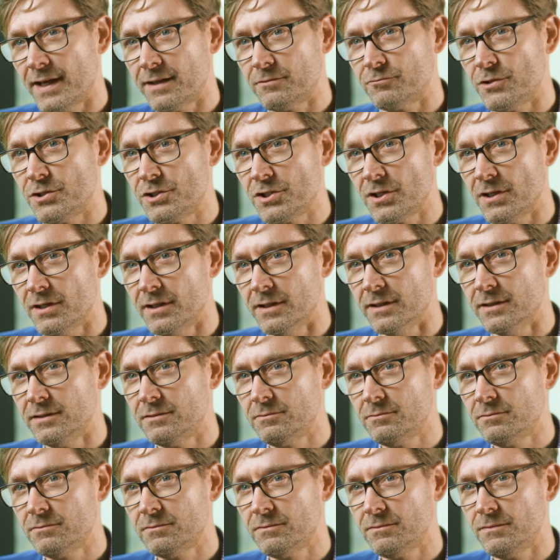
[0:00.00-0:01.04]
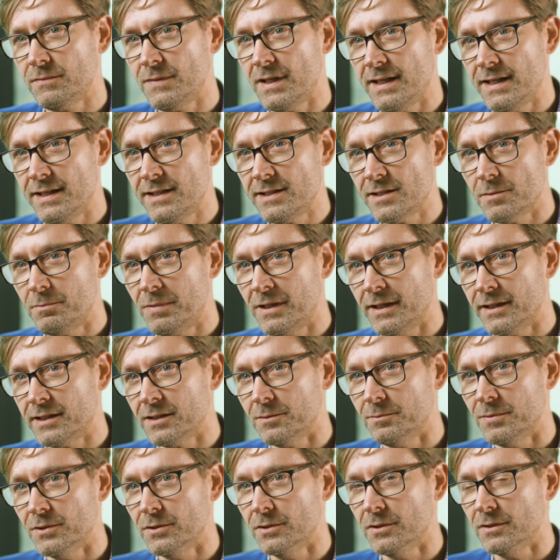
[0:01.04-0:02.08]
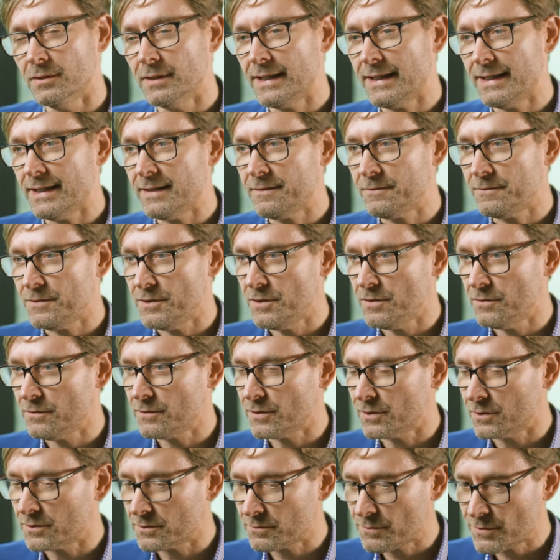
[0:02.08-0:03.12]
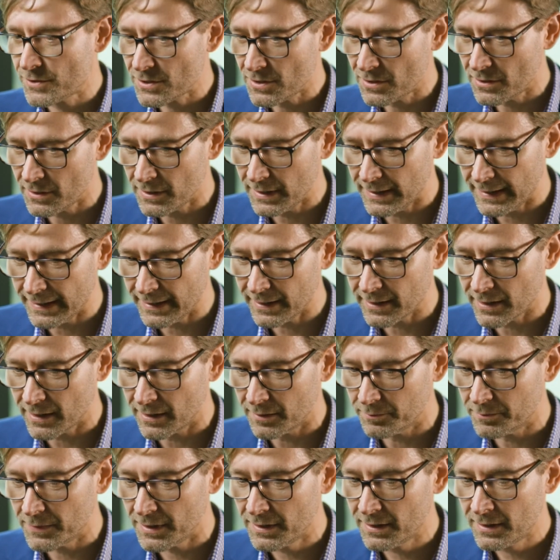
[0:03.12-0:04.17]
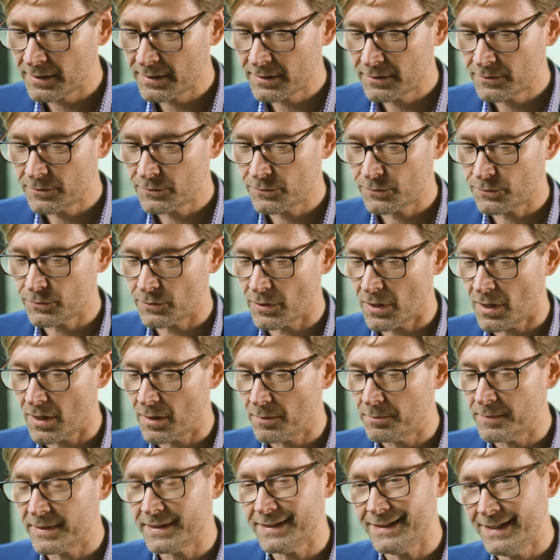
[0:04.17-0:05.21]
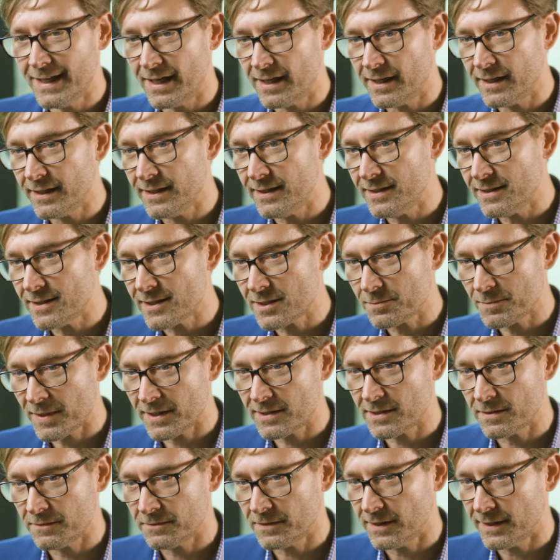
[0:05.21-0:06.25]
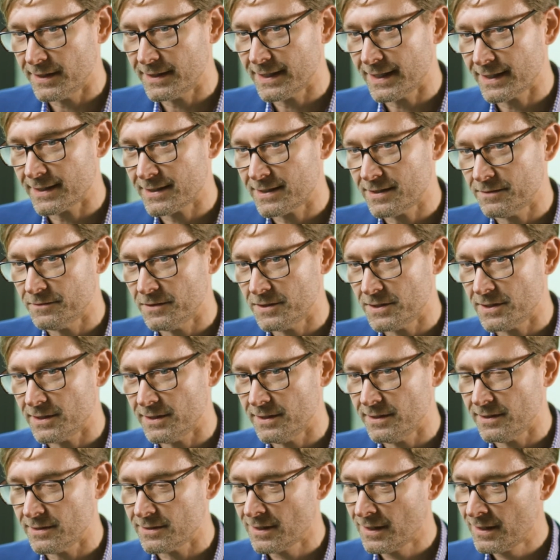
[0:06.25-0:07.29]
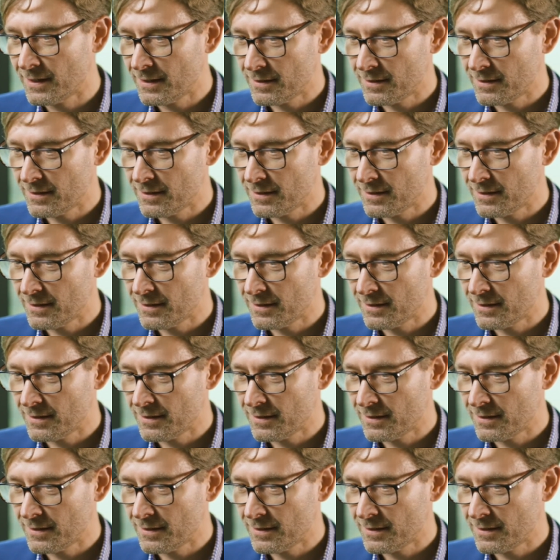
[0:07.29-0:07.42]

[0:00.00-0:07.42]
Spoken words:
return is applicable if you've got certain income from 9 specified activities.